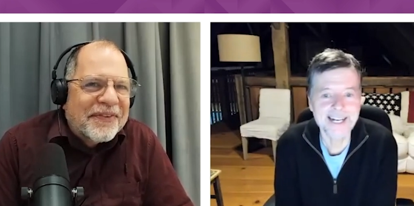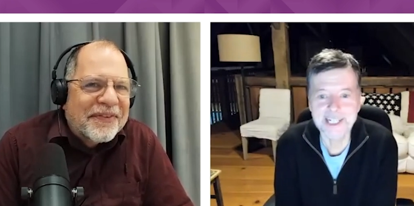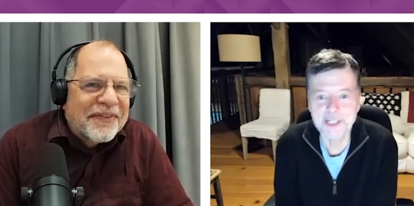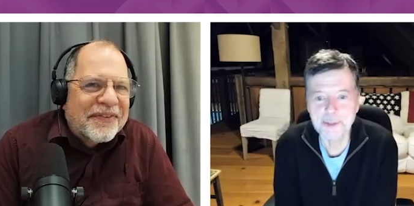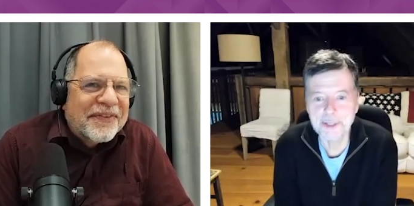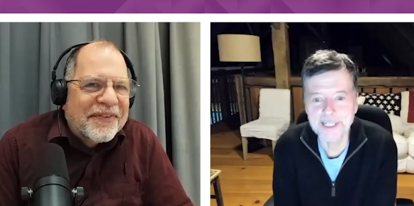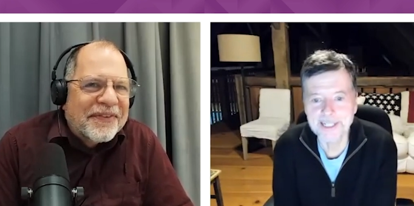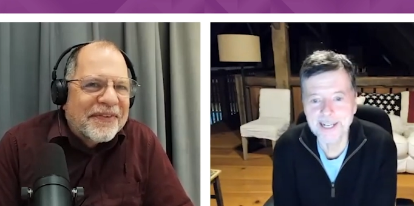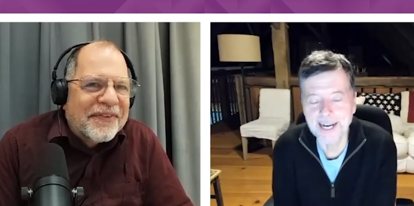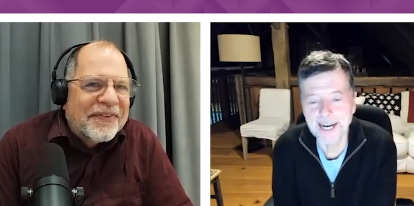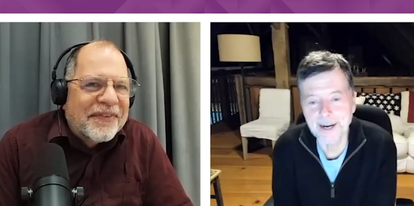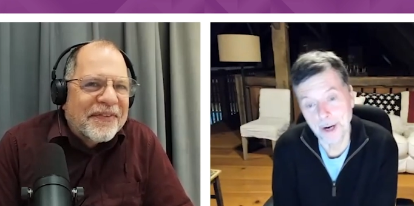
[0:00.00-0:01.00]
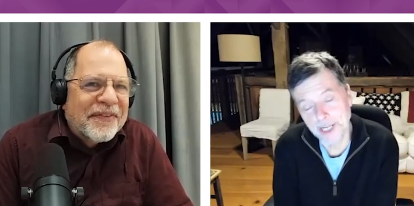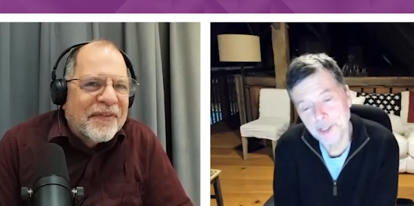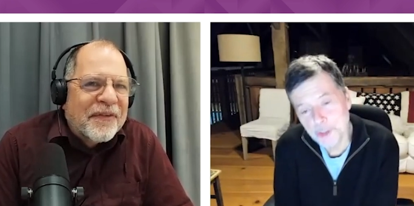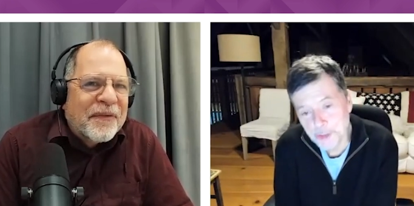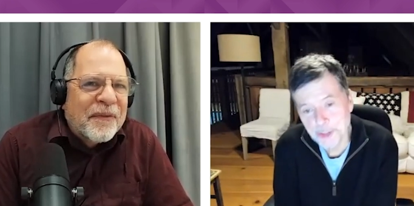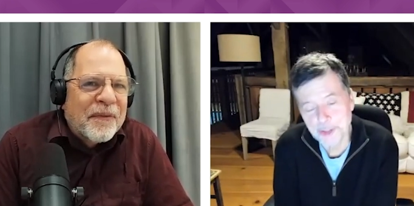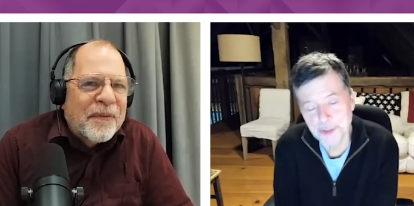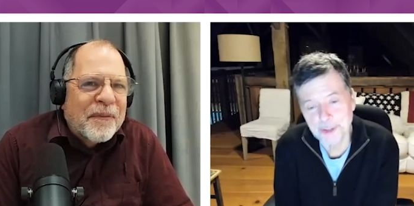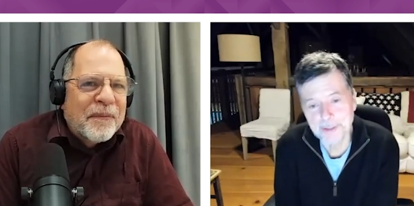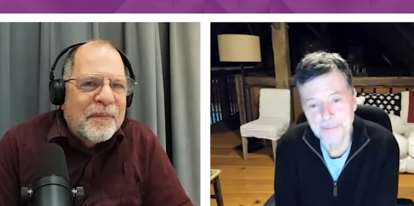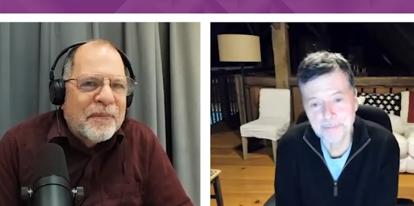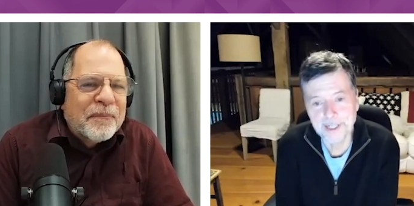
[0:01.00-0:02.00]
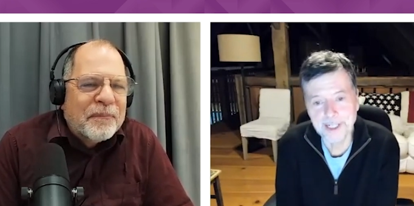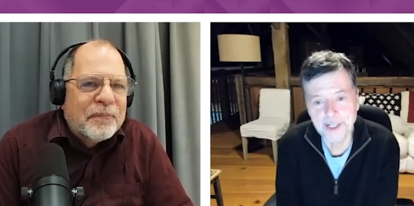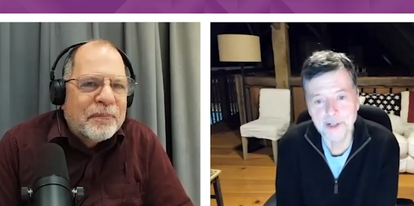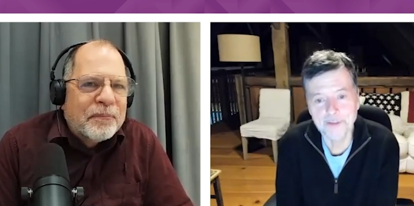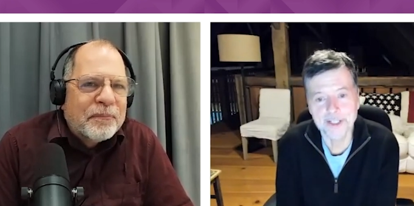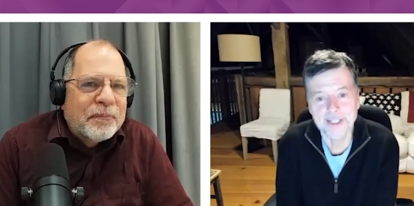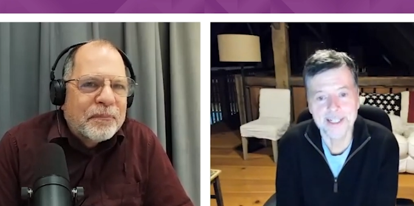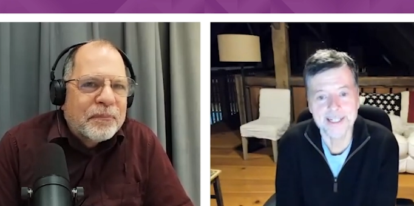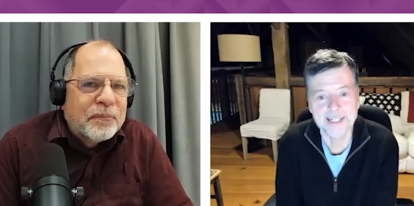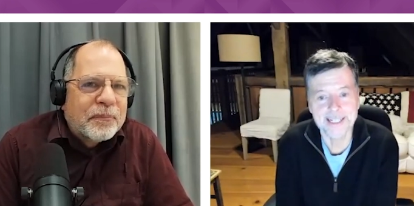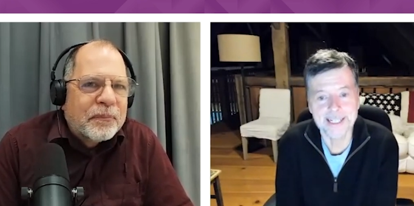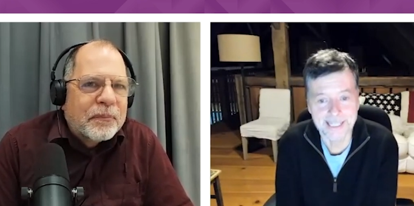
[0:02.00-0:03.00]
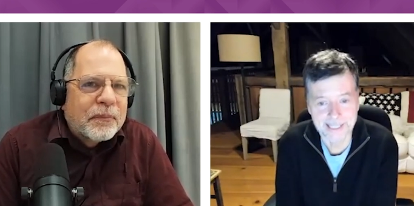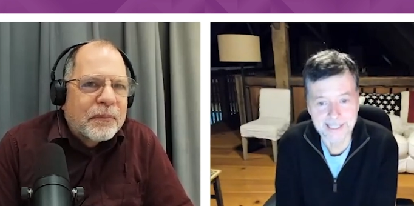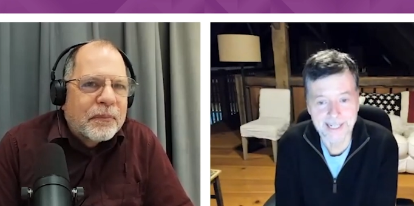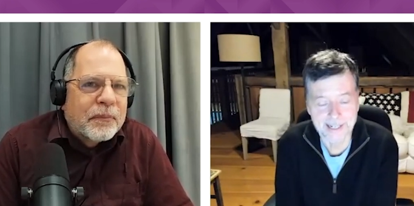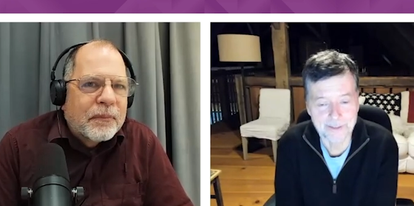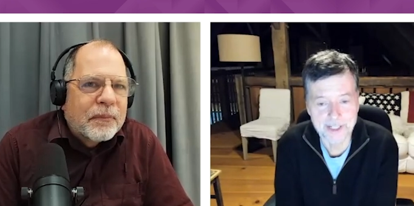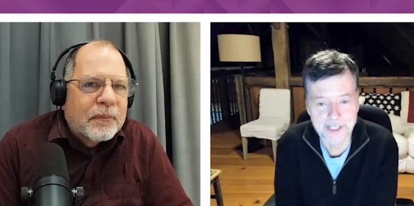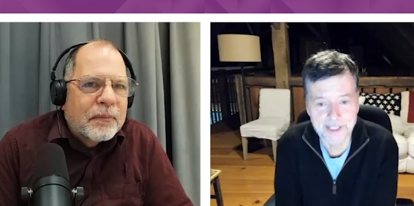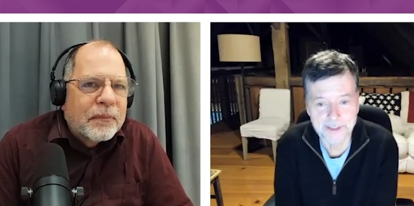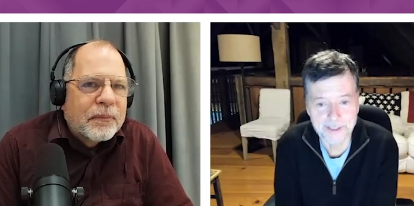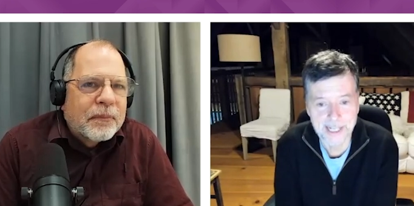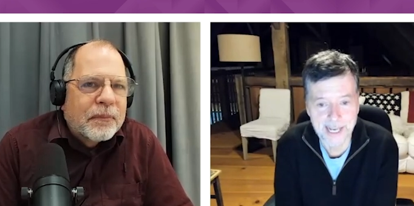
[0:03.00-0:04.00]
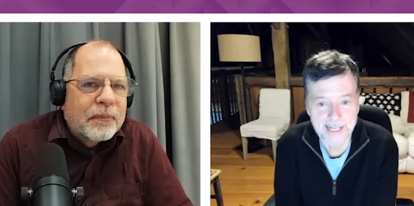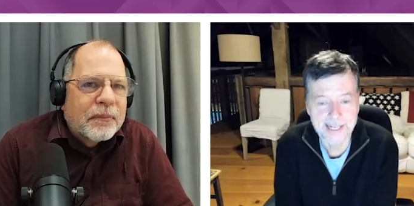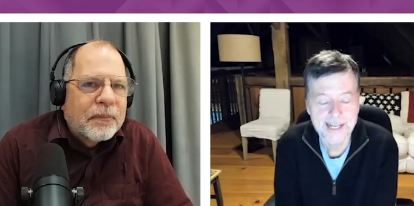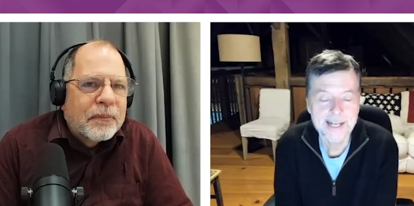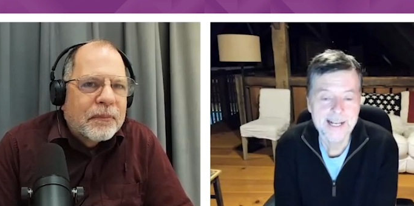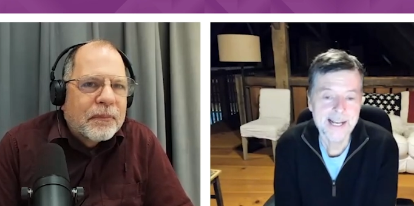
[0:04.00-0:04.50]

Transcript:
Speaker 1: I do it, I used to do it pre-COVID in ink every single day.